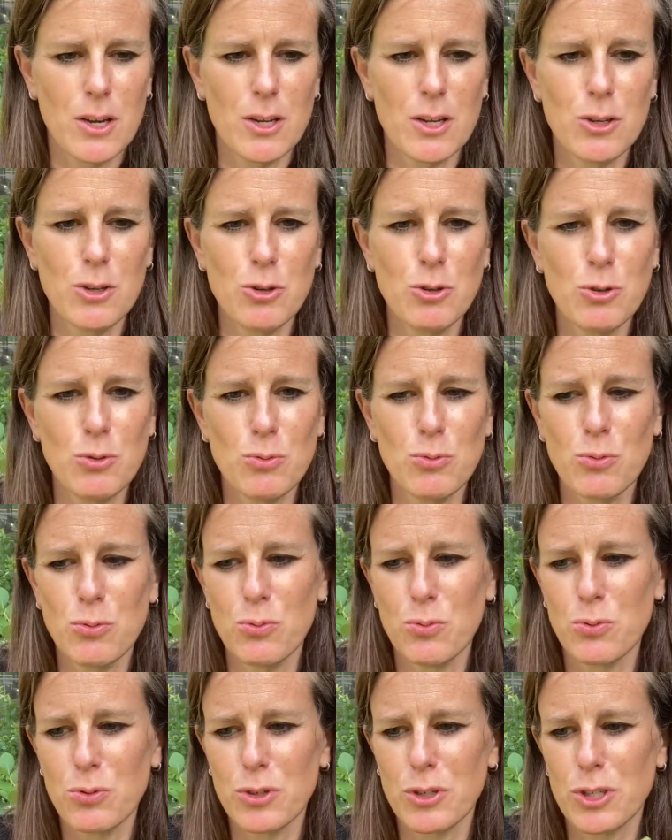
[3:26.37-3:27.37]
you
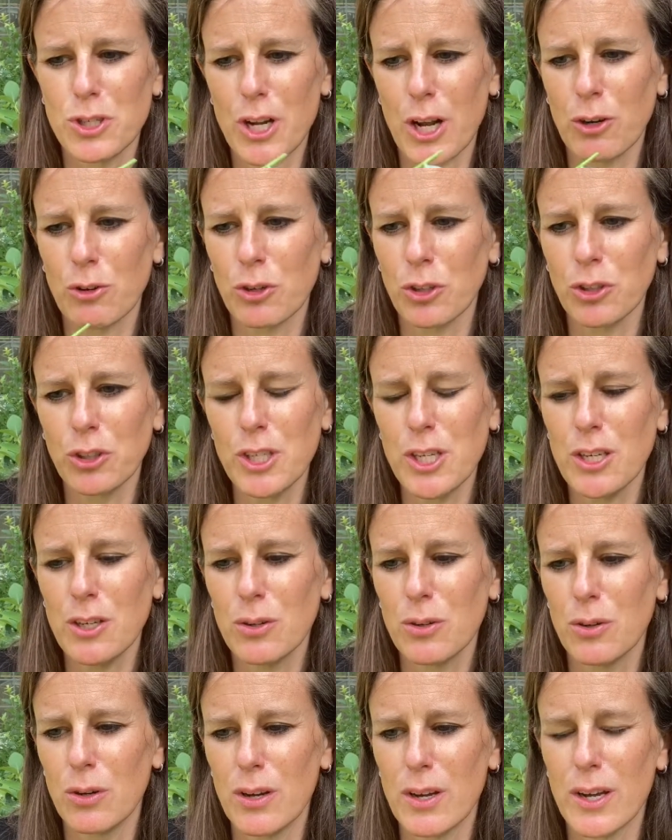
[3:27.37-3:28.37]

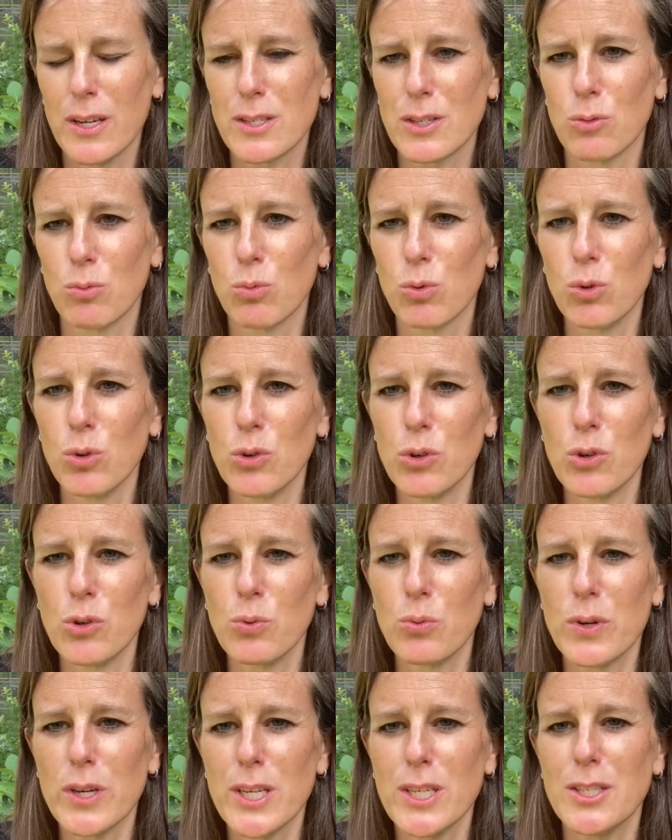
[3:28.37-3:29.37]
generally, as a rule,
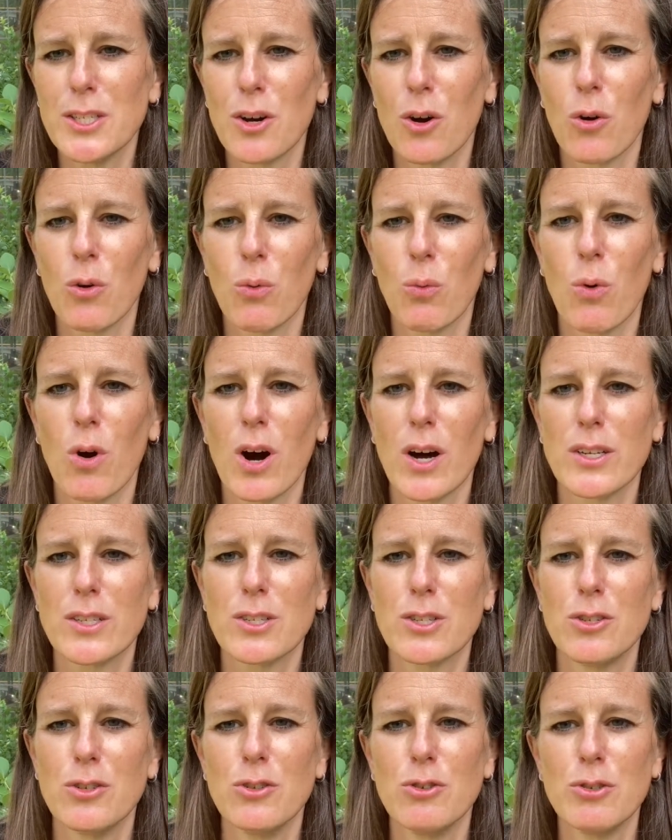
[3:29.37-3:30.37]
we don't want
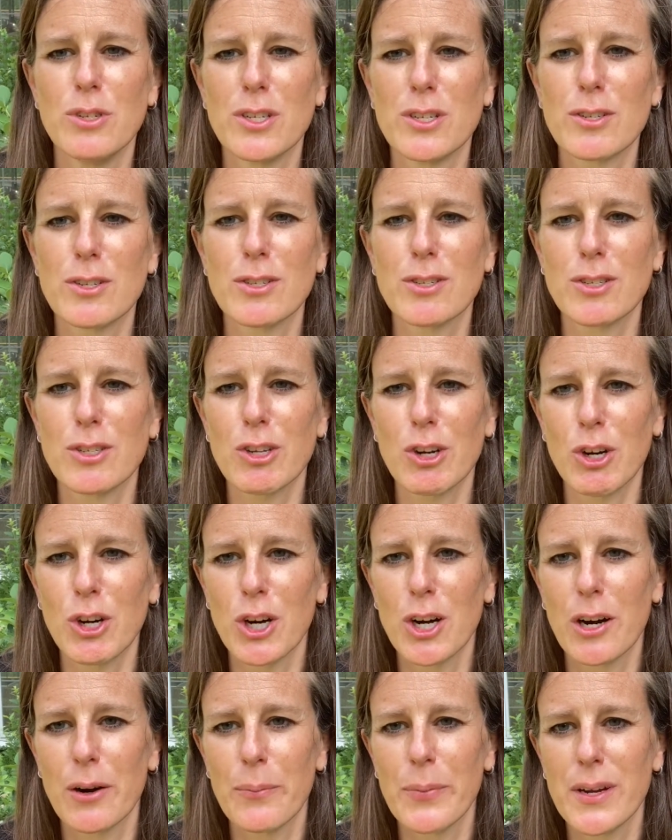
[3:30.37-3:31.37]
to
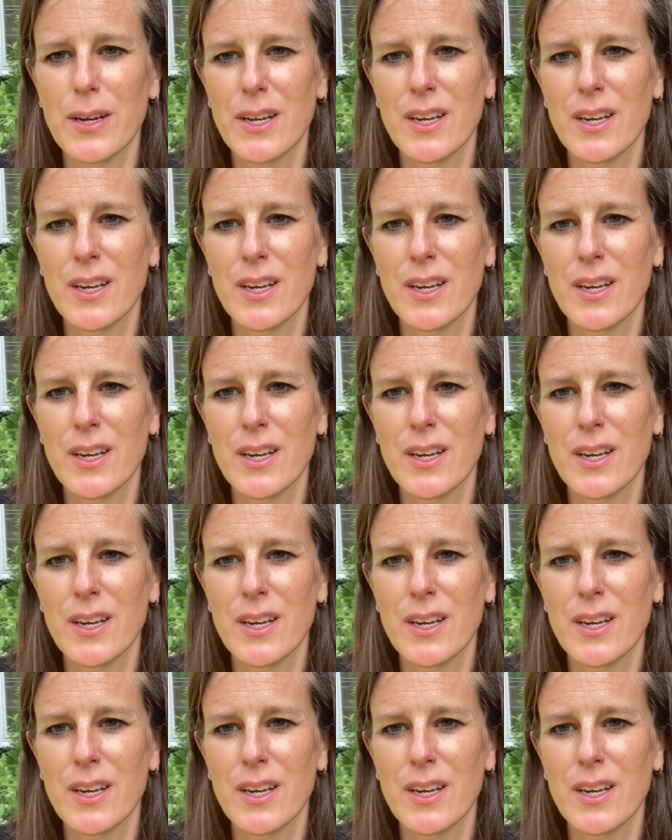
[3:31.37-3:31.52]
disturb